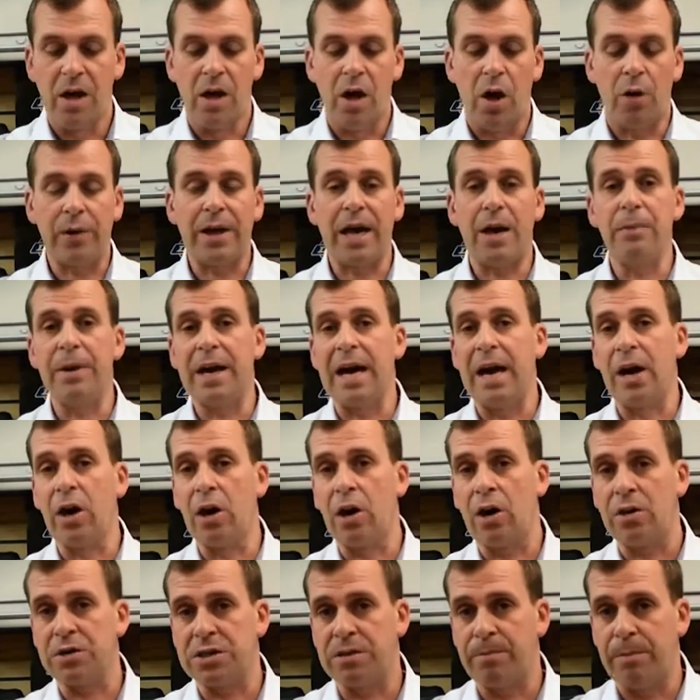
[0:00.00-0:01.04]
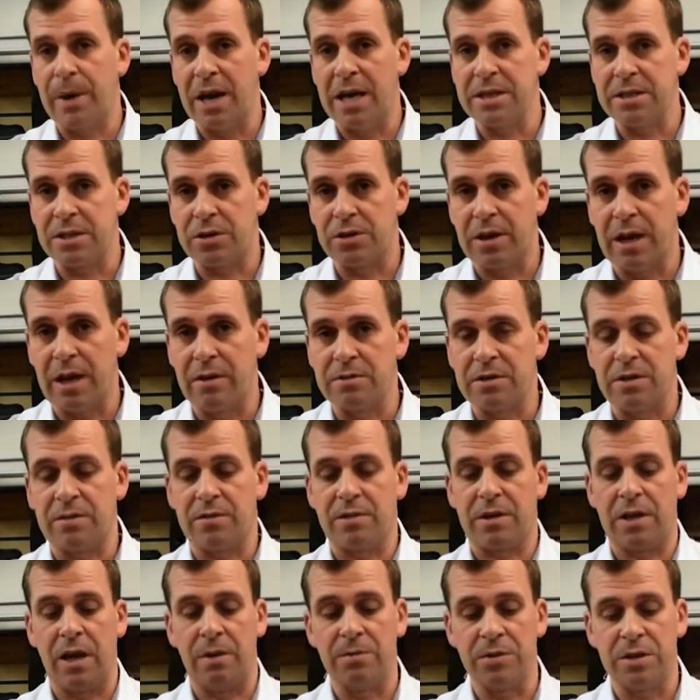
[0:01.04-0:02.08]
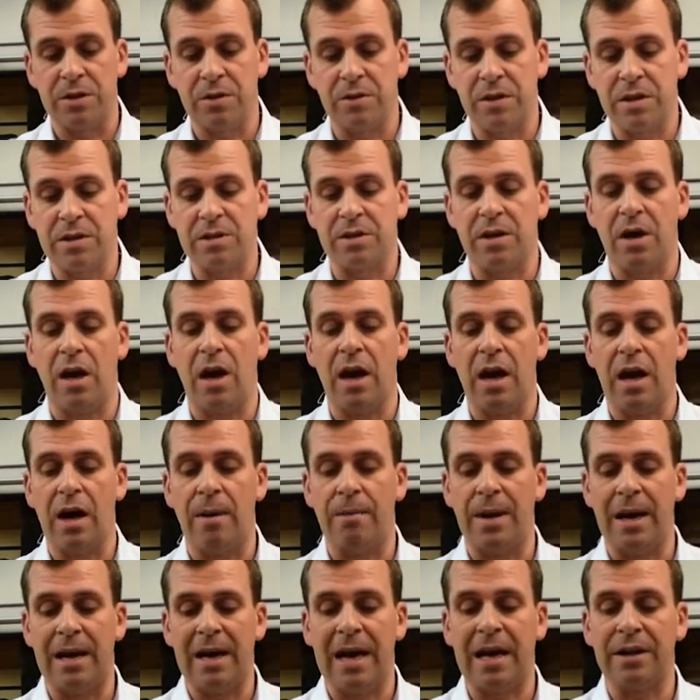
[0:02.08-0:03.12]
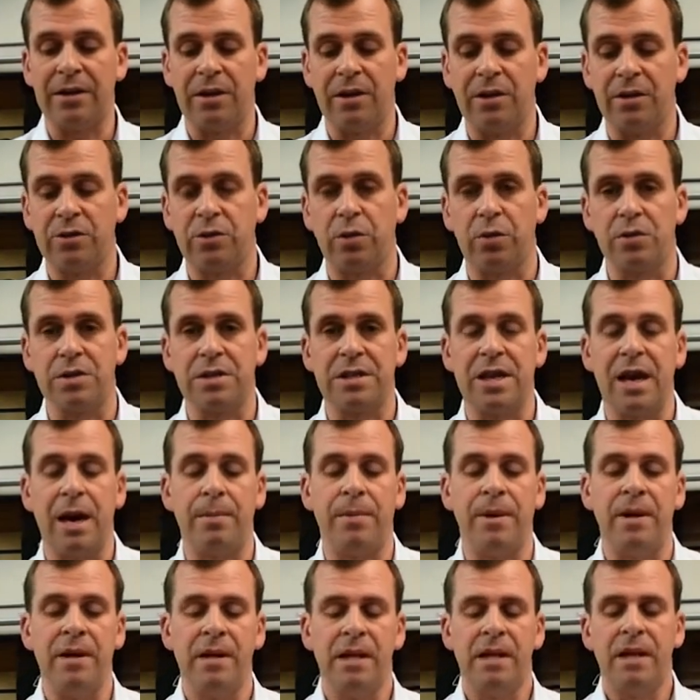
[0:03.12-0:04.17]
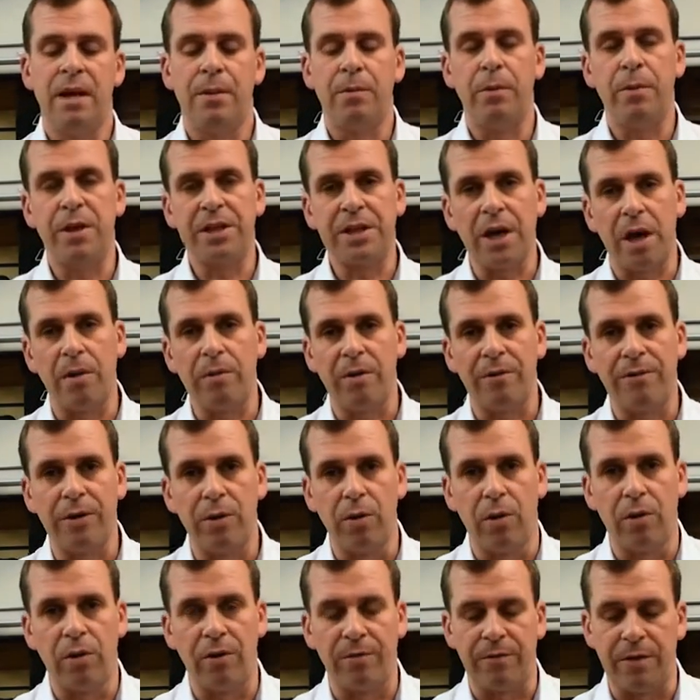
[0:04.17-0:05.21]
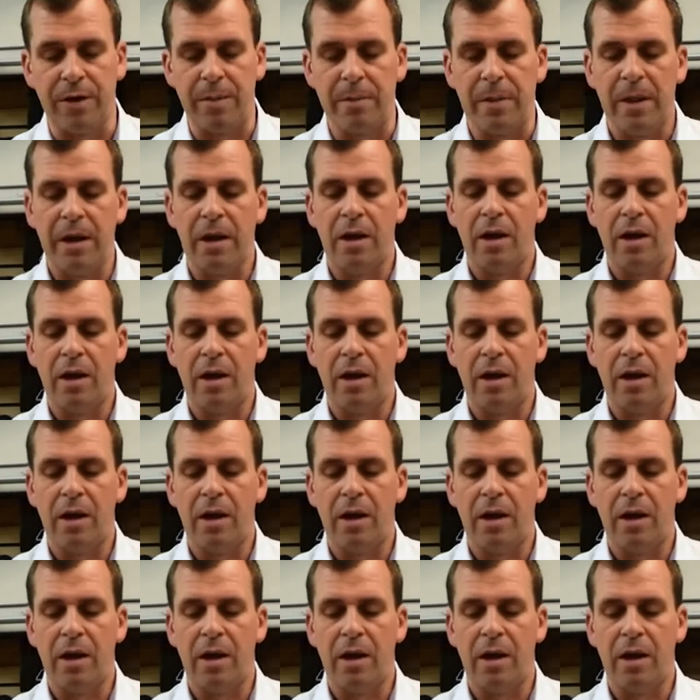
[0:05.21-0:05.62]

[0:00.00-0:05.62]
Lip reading: Okay, we get lots of pairs of trousers come to us and land on our doorstep, but we don't review all of them.